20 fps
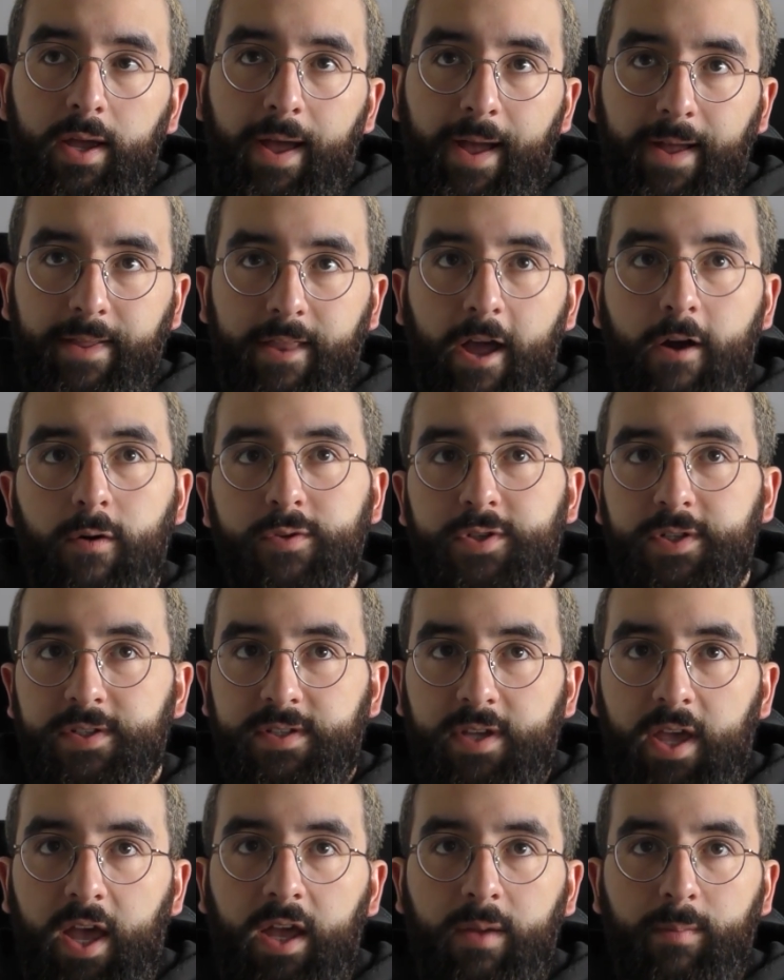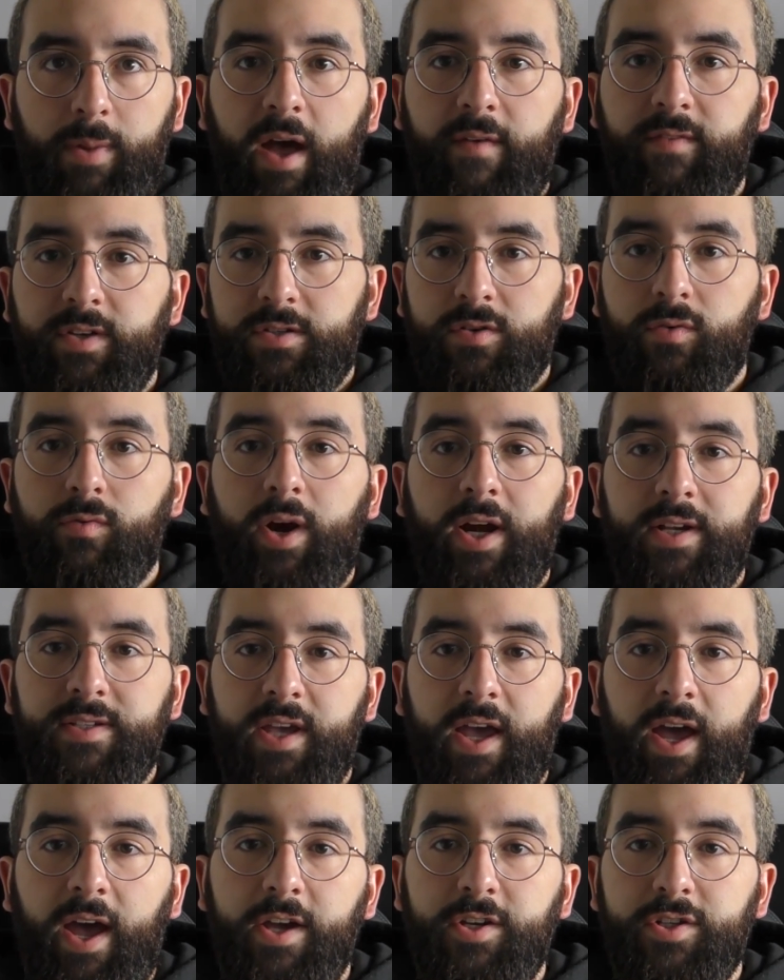and they'll just keep having to raise
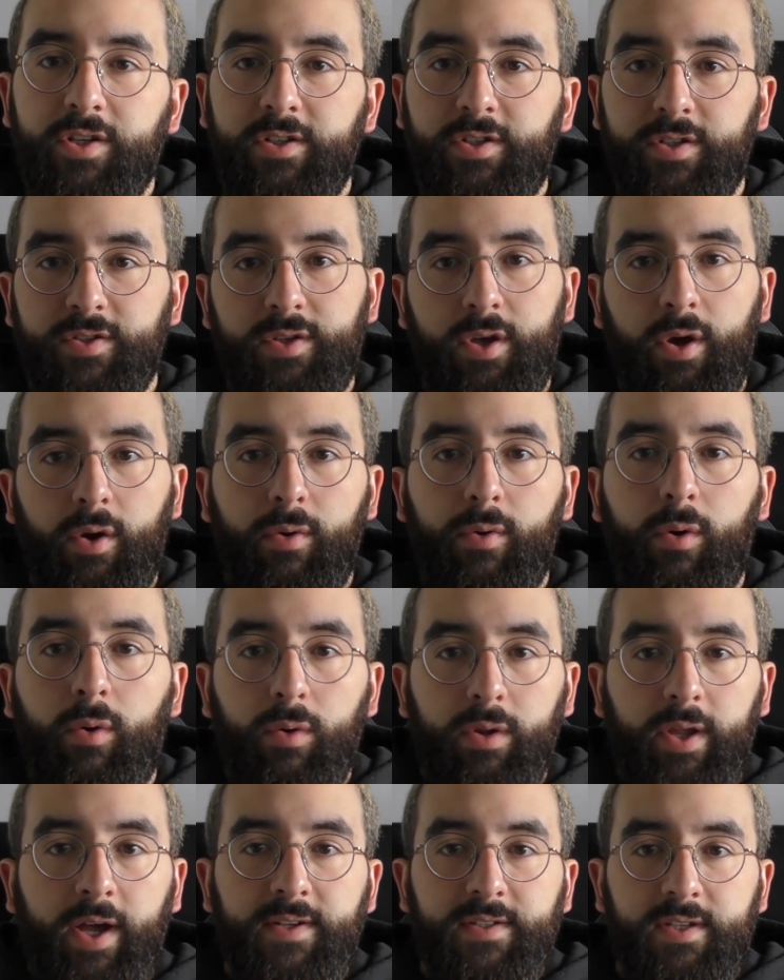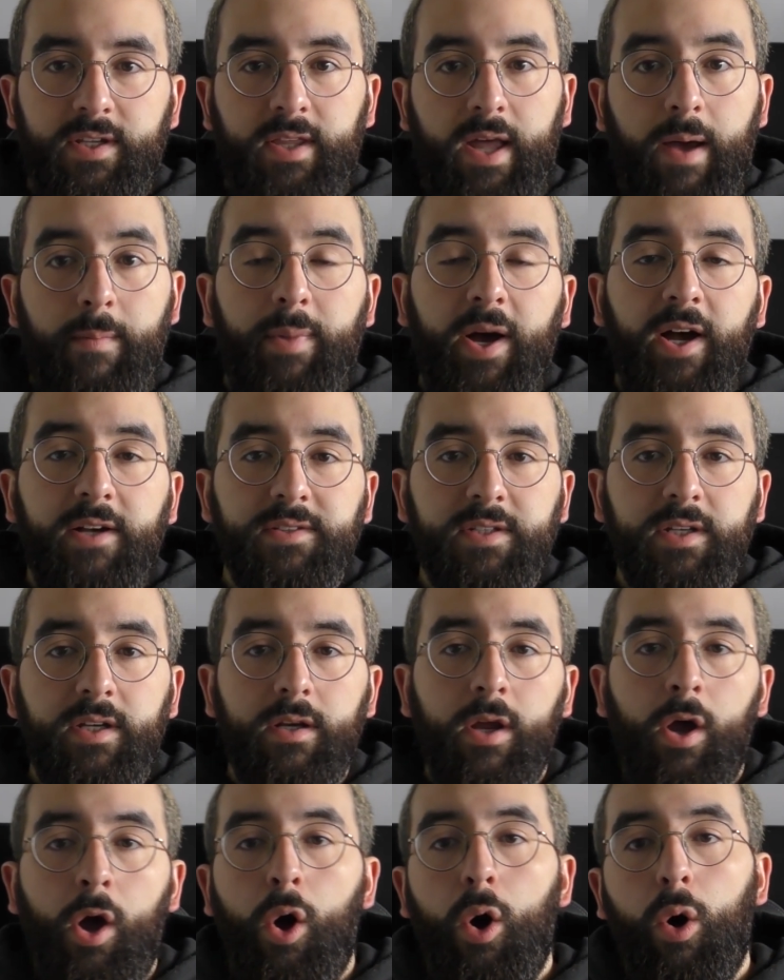cash and just go all eggs in that
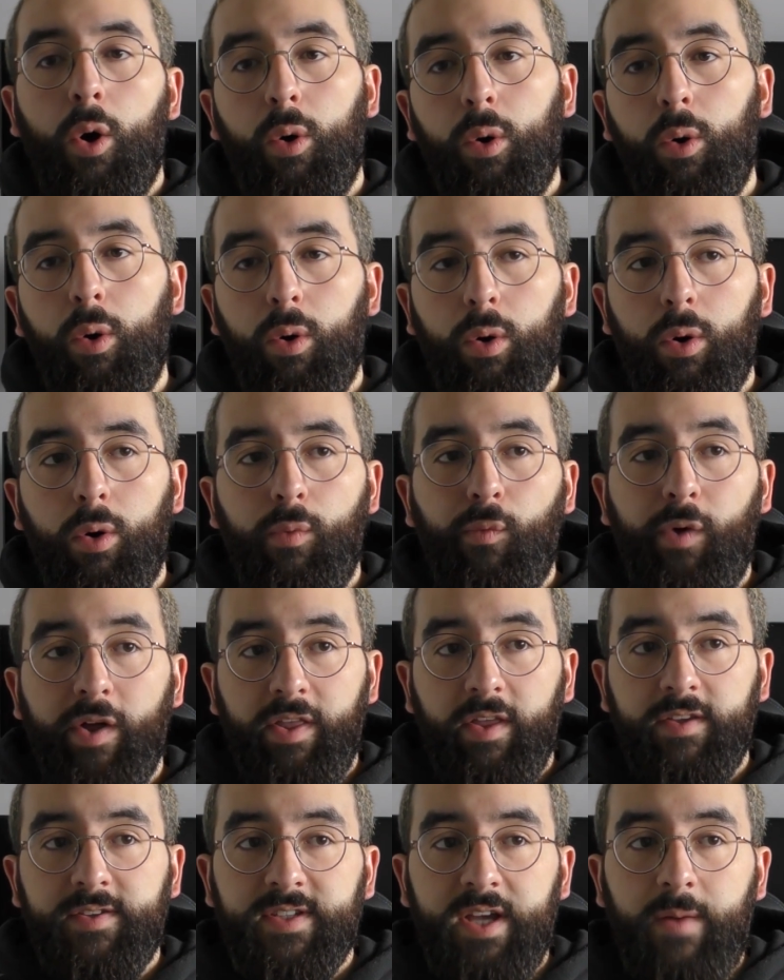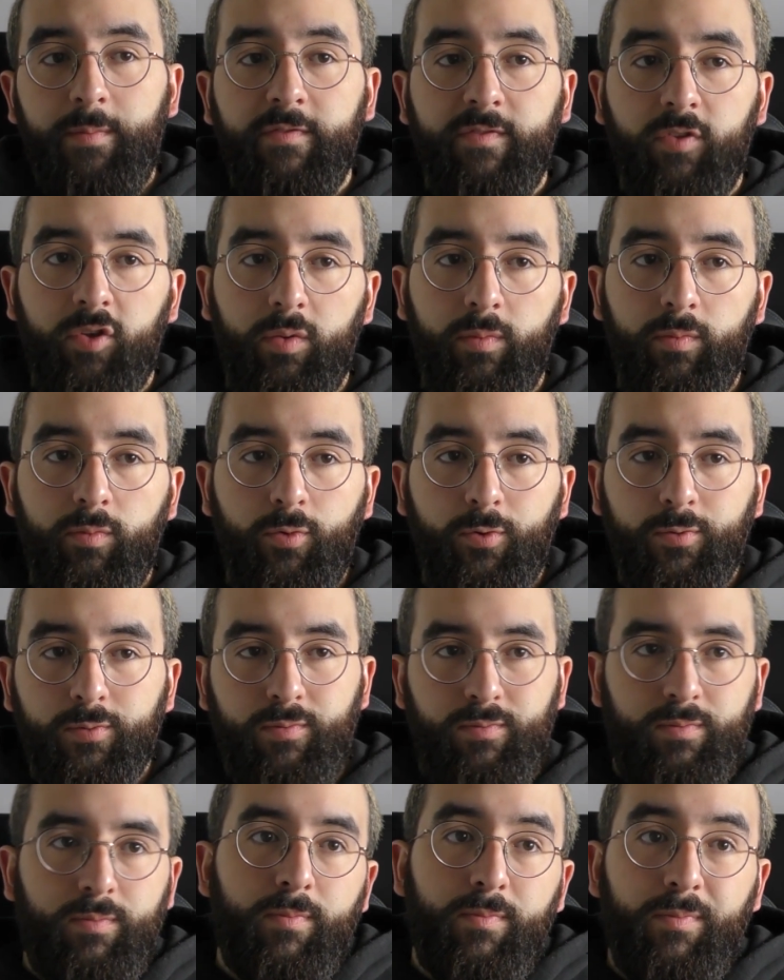basket, or whether some of them
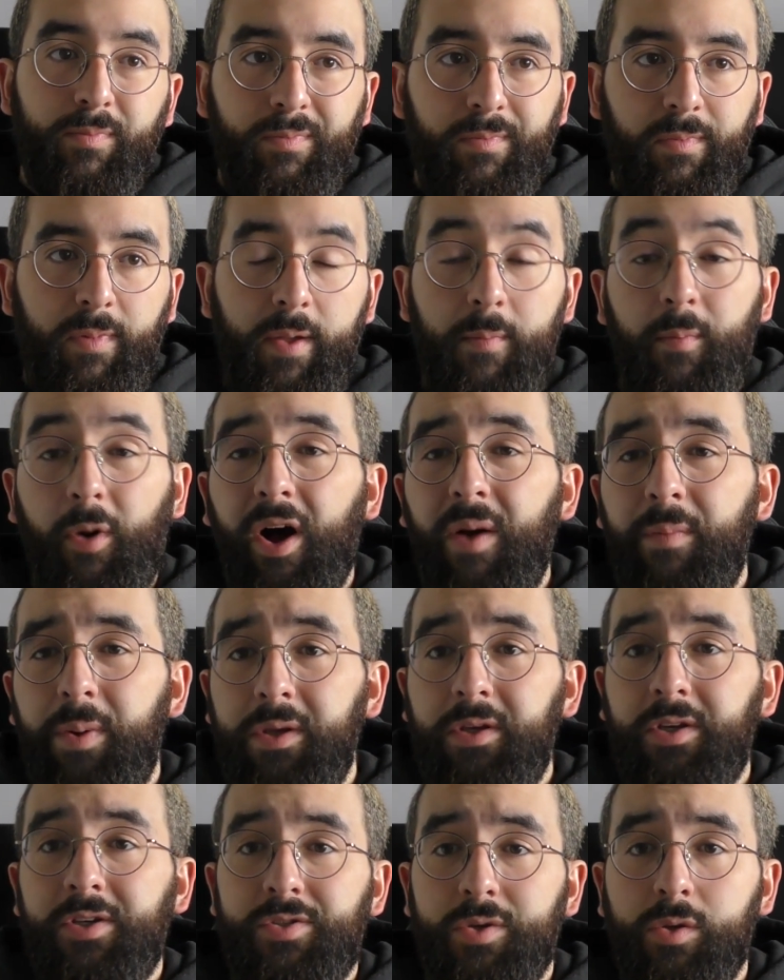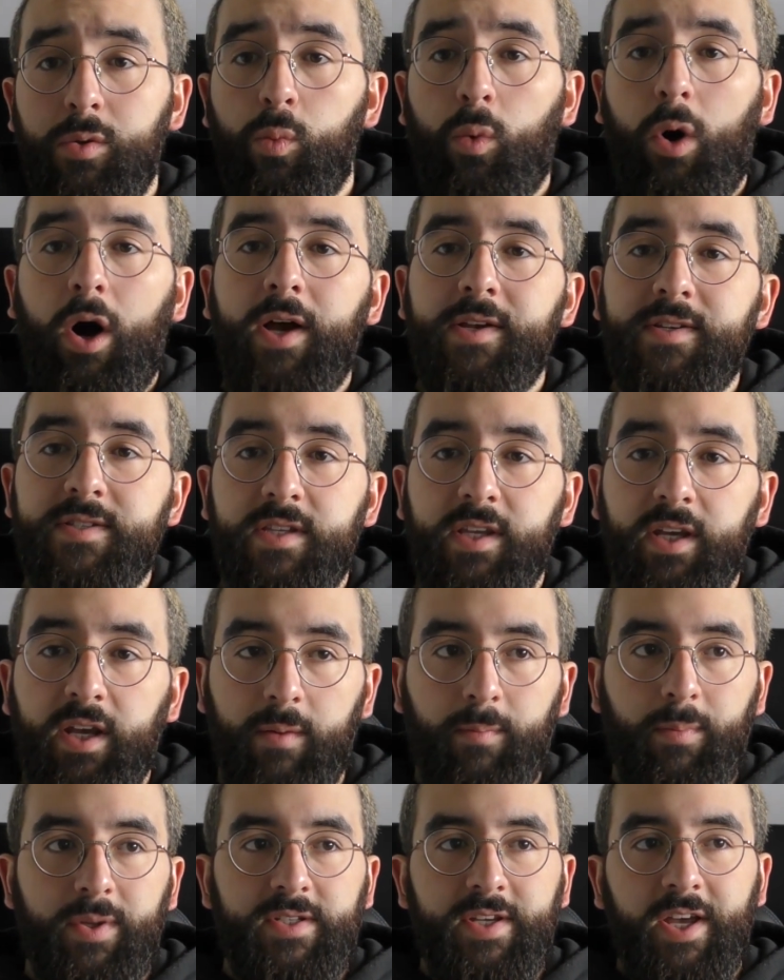will, in my opinion, do the wise thing
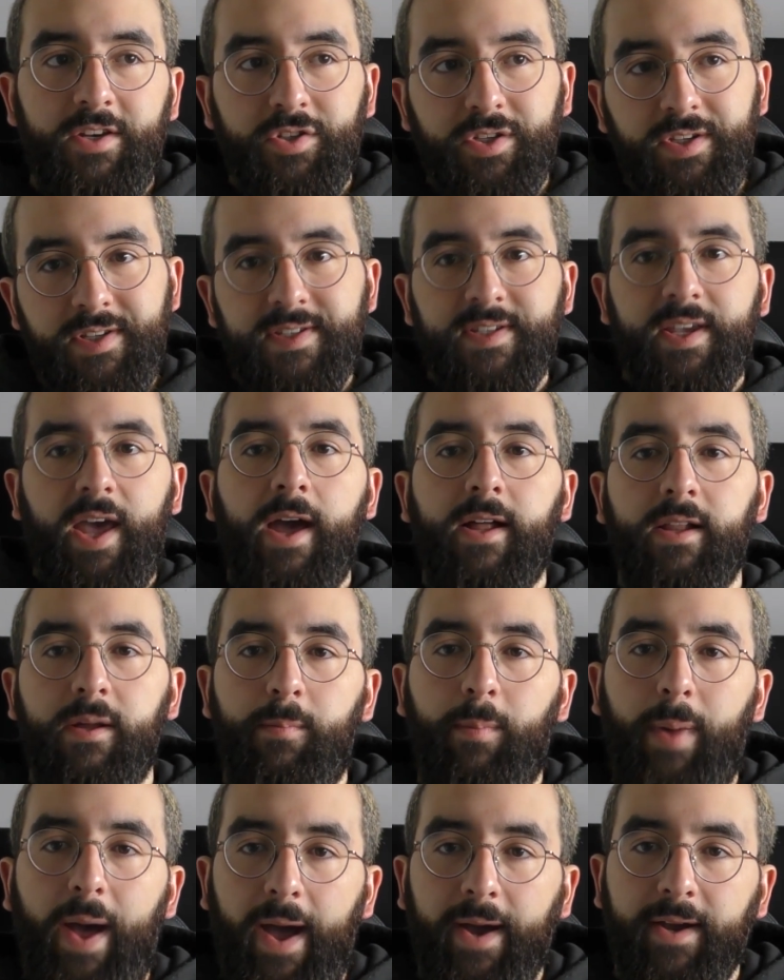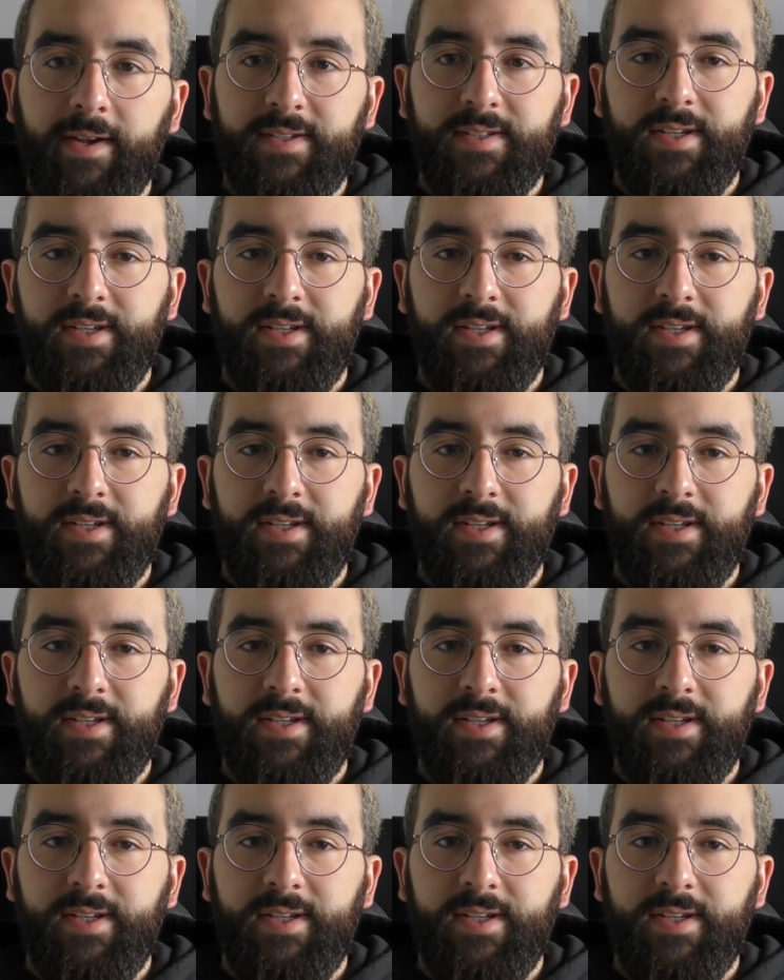and potentially scale it back.